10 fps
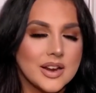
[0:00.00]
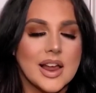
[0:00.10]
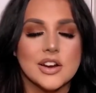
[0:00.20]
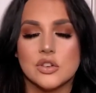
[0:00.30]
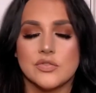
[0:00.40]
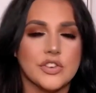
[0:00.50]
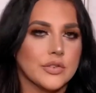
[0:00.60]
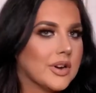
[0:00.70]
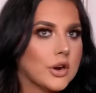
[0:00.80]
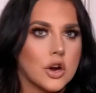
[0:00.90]
like feel
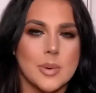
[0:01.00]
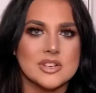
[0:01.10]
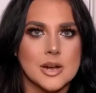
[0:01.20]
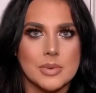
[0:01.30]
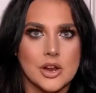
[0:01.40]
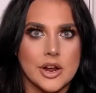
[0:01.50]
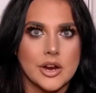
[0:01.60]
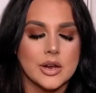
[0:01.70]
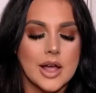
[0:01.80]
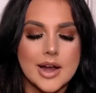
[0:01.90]
free to comment down
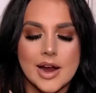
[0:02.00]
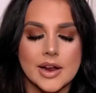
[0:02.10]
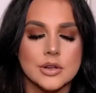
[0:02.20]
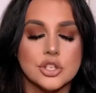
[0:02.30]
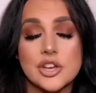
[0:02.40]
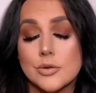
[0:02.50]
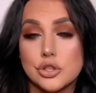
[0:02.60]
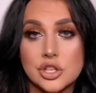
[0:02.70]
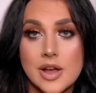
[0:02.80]
below and I shall do